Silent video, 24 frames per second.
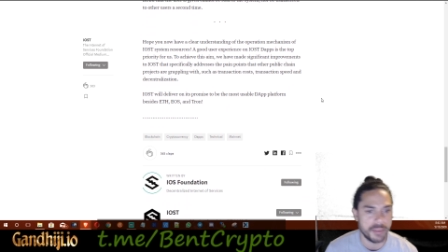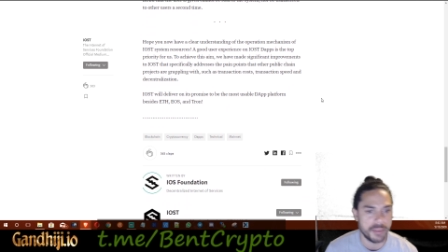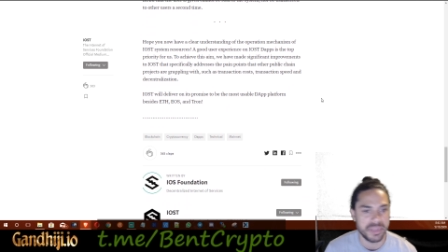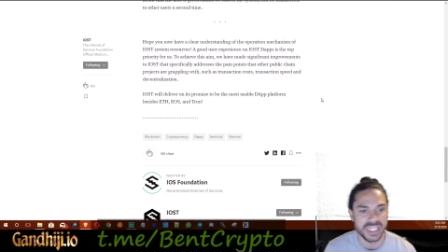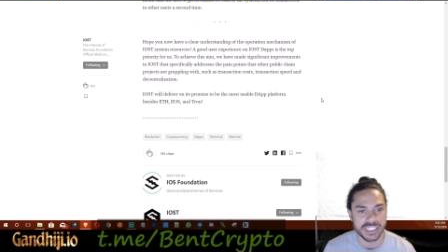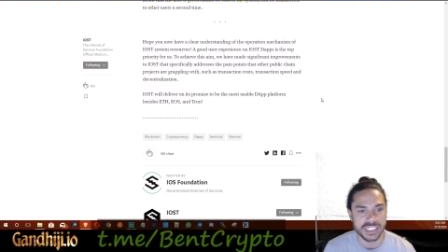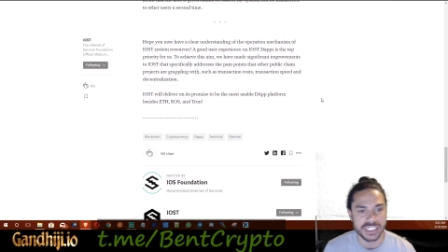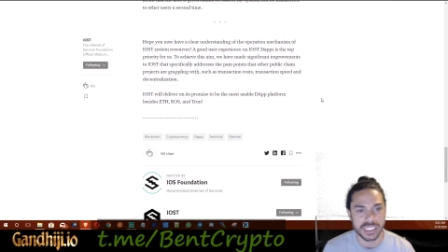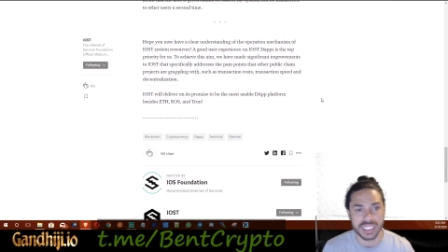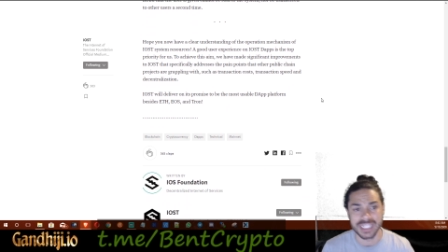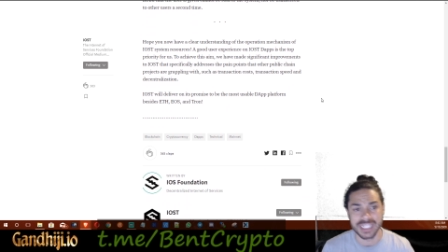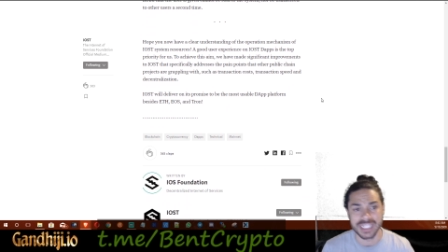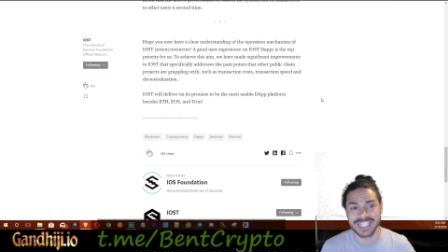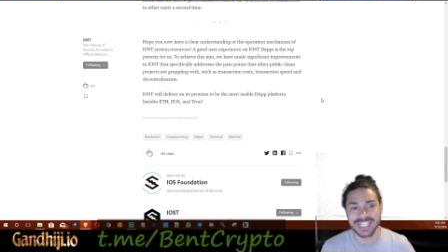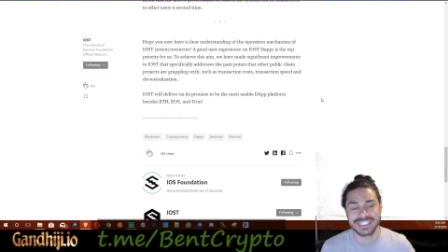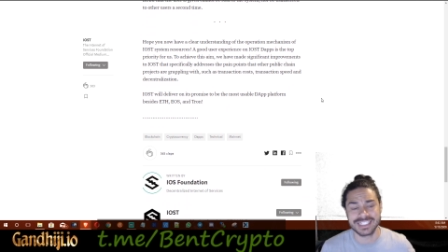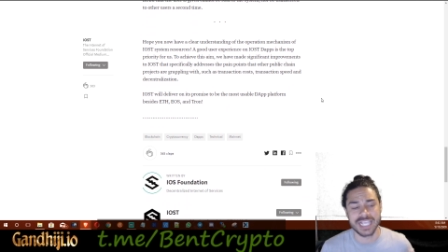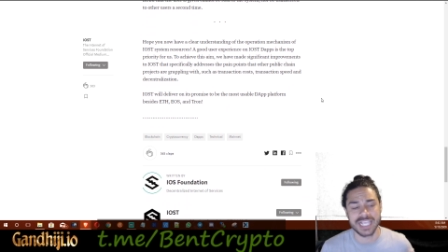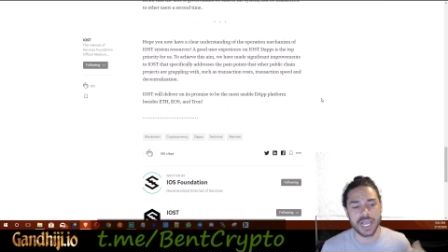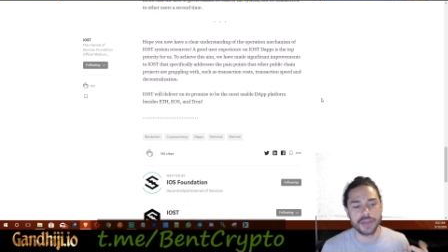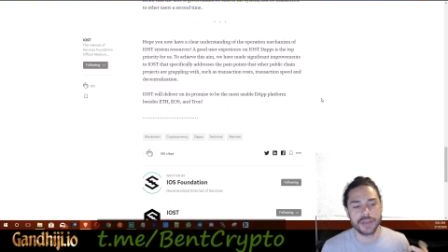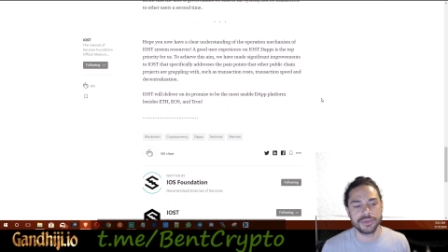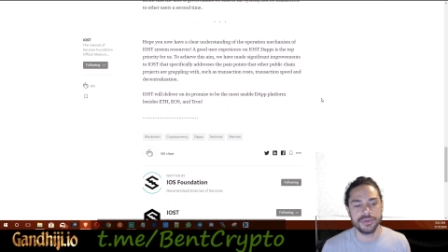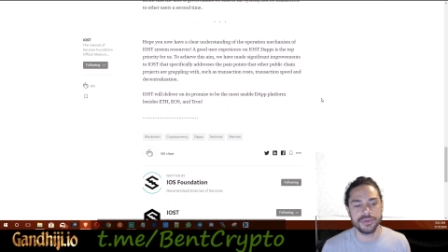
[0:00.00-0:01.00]
basically, that's
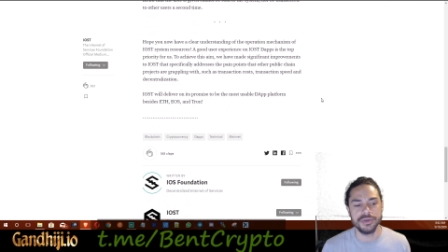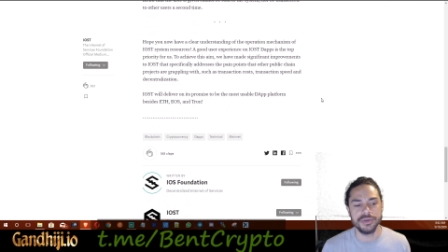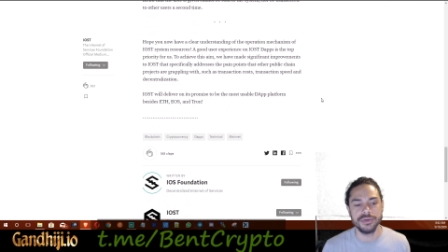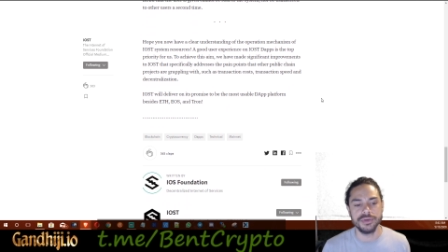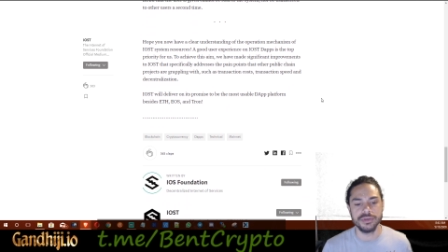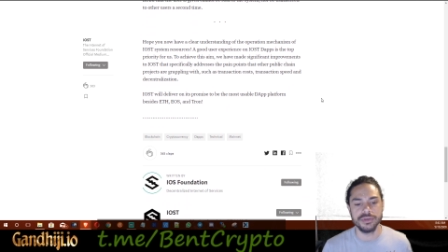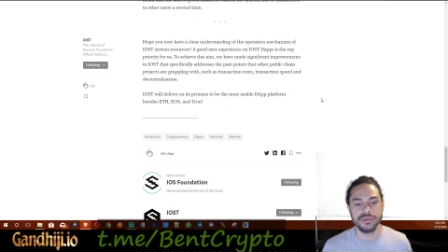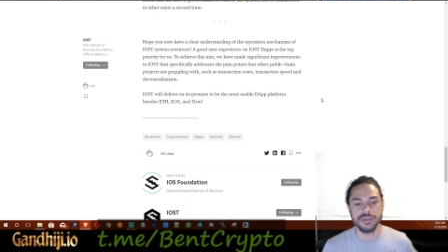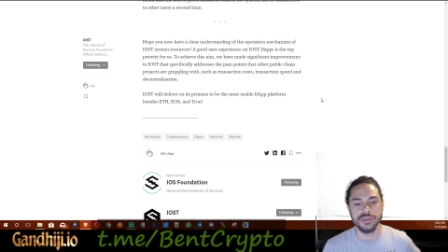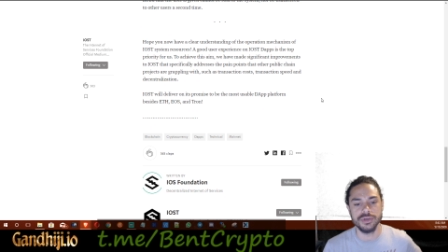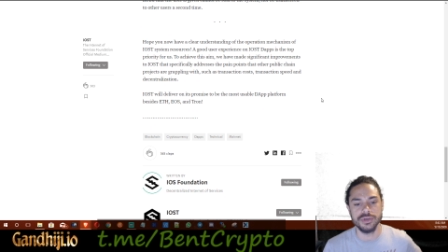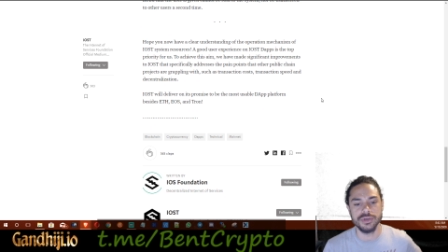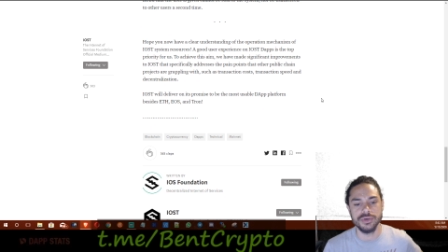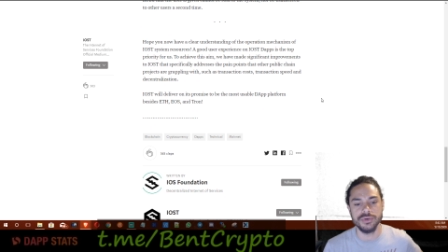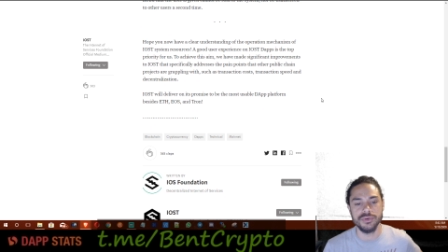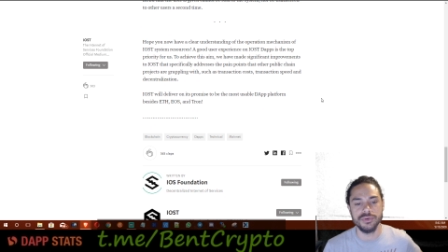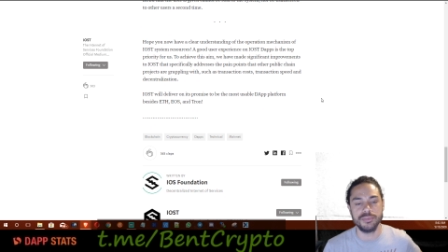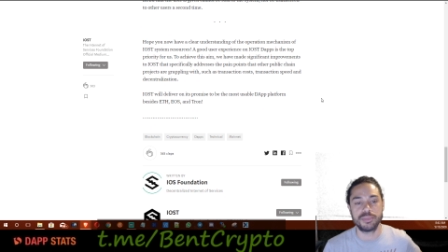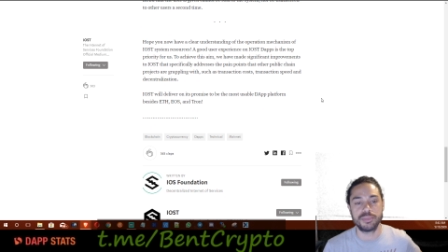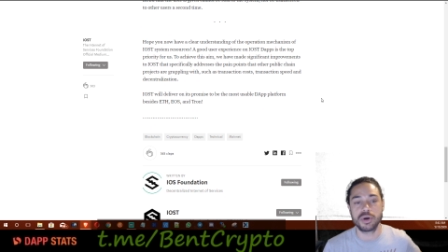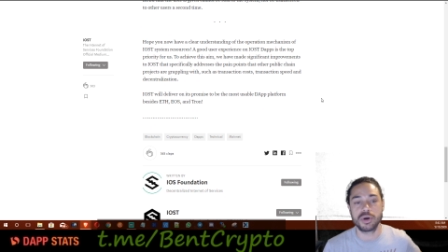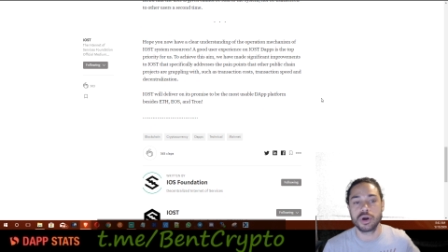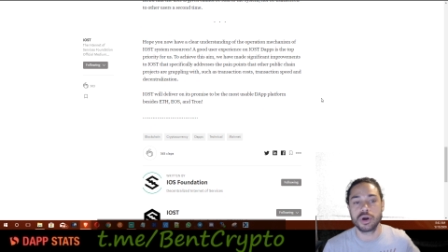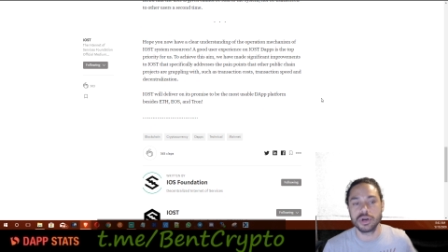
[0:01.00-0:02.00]
how you
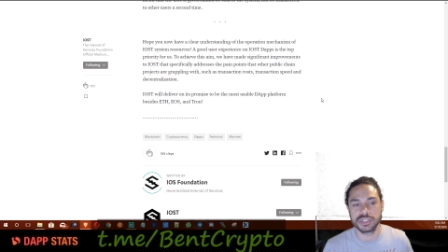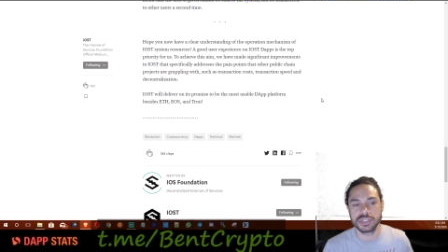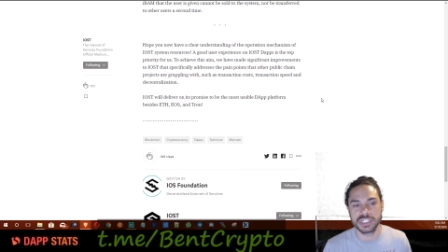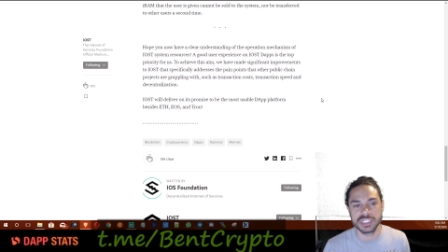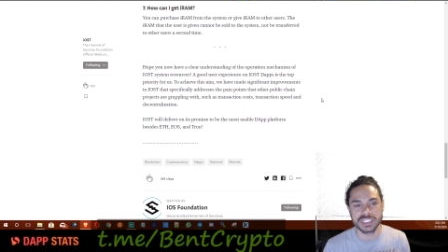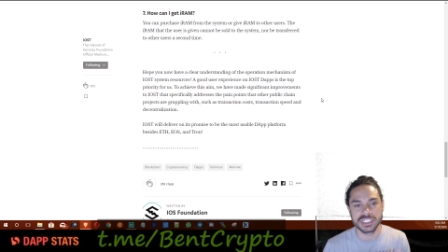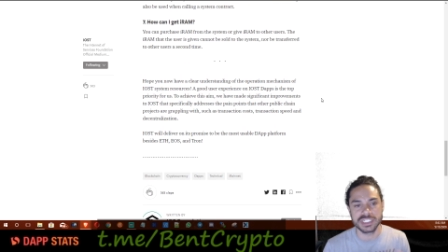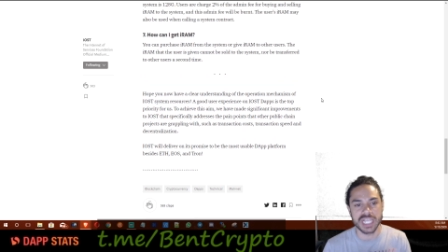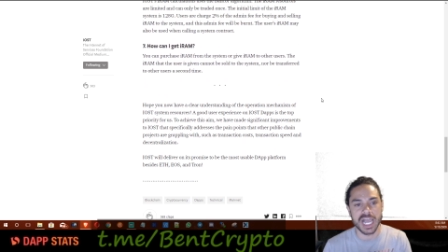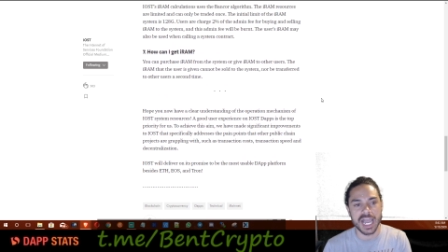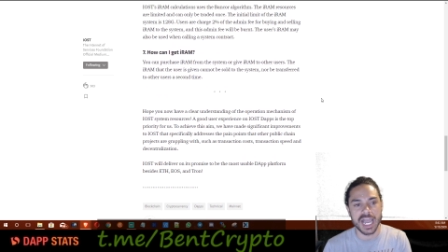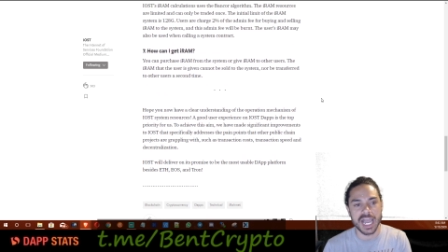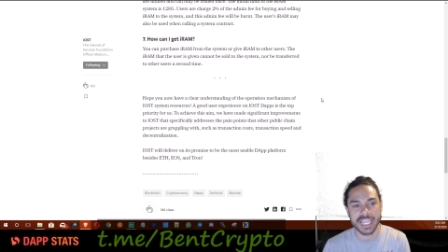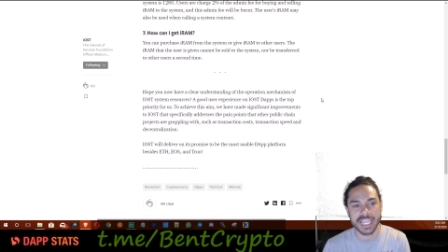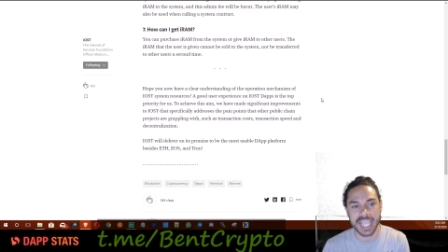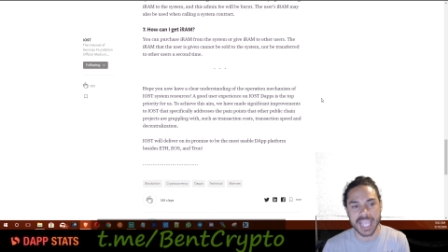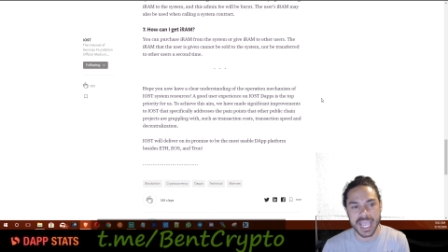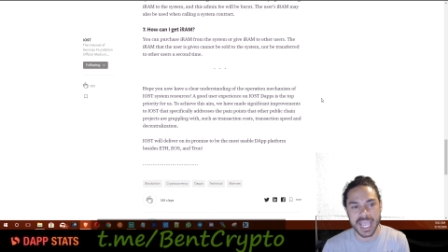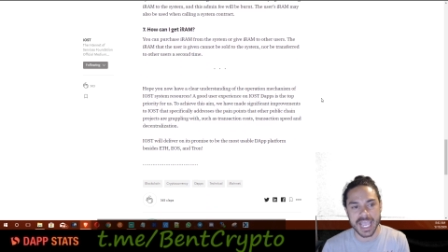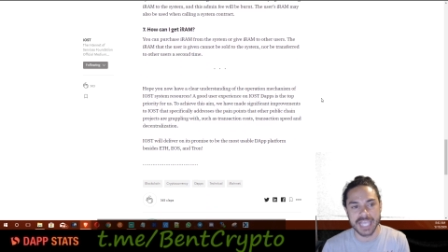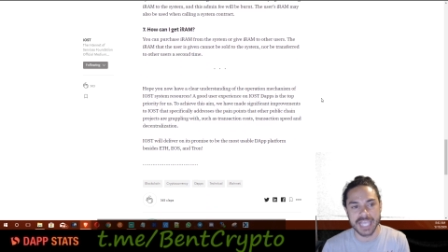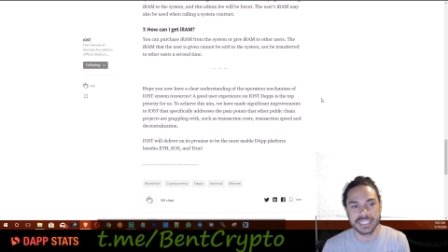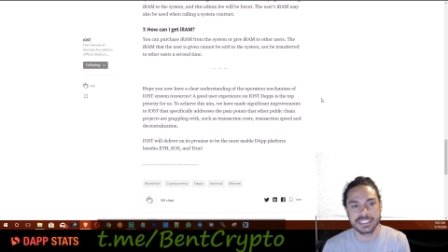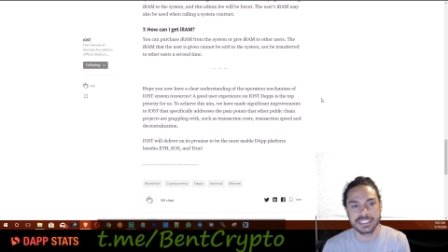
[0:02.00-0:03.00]
you purchase
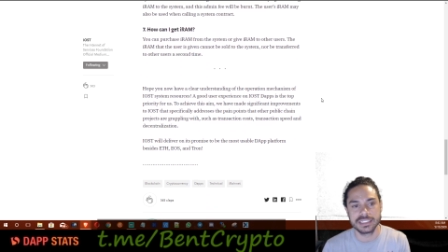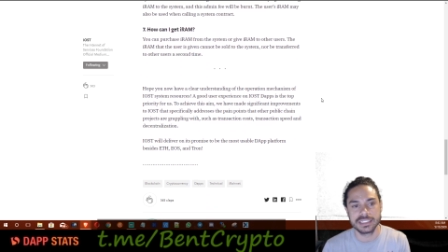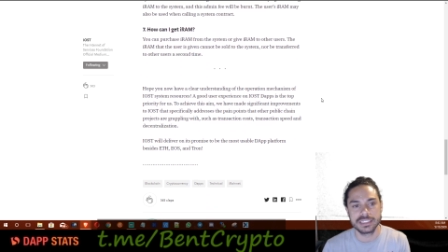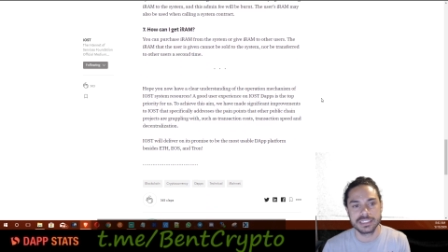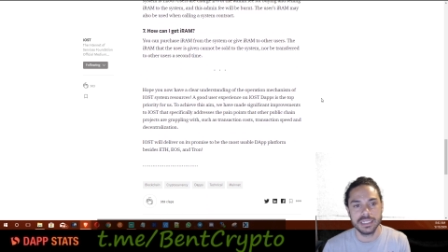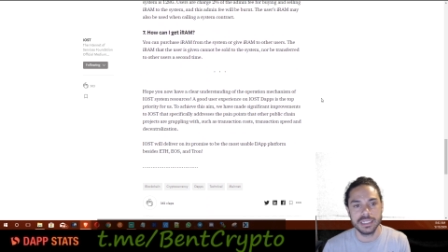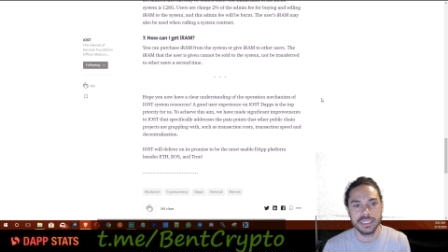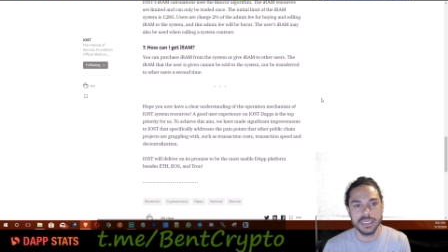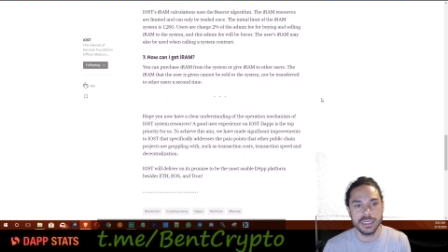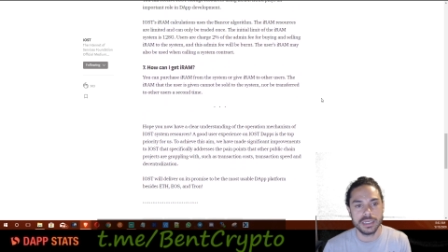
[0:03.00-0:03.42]
iGas,